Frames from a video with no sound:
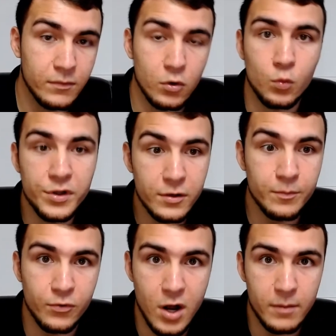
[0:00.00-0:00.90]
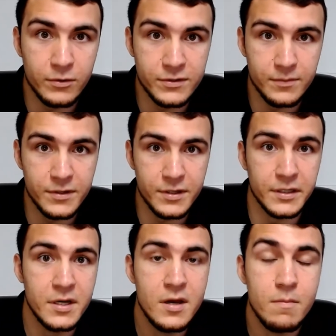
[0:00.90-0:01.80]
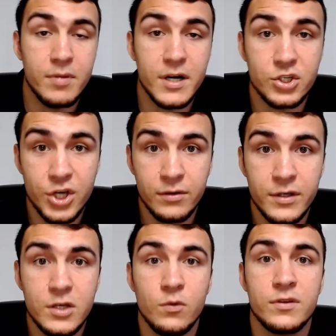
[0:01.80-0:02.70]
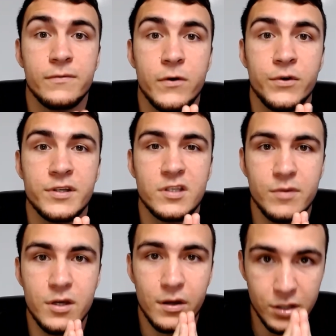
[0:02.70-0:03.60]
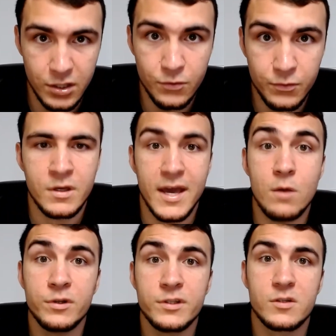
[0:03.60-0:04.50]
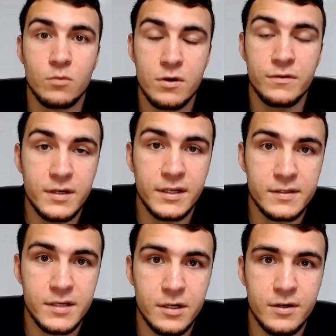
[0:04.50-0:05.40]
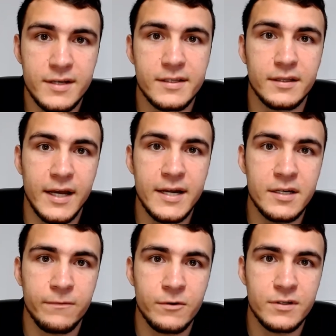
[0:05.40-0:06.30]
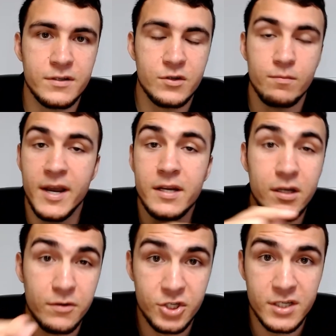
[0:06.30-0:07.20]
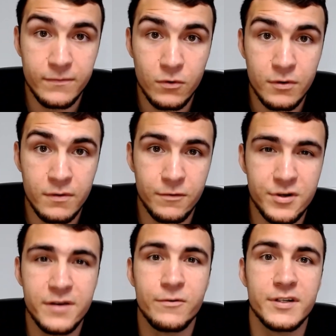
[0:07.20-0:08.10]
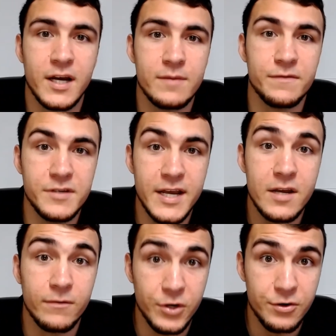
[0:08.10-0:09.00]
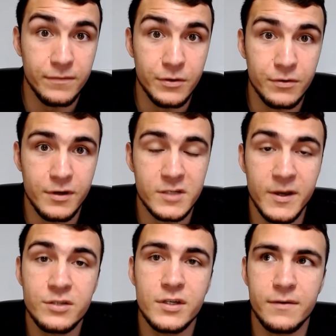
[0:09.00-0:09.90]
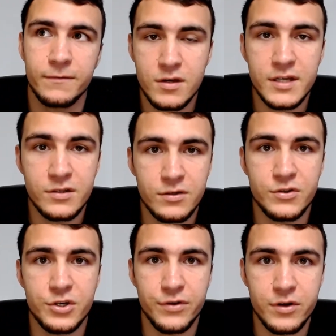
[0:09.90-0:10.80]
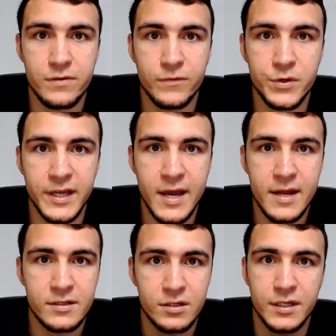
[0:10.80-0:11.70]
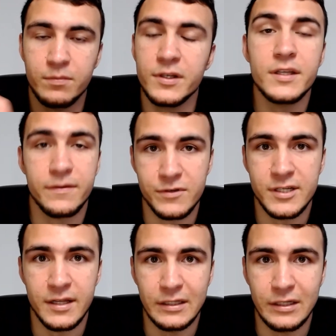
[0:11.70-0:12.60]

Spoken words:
or one little prop or something, but generally you want the focus to be on you. And one small thing to consider is the lighting differences you might need to adjust for different times of day of your interview, especially if the institution you're interviewing at is on a completely different side of the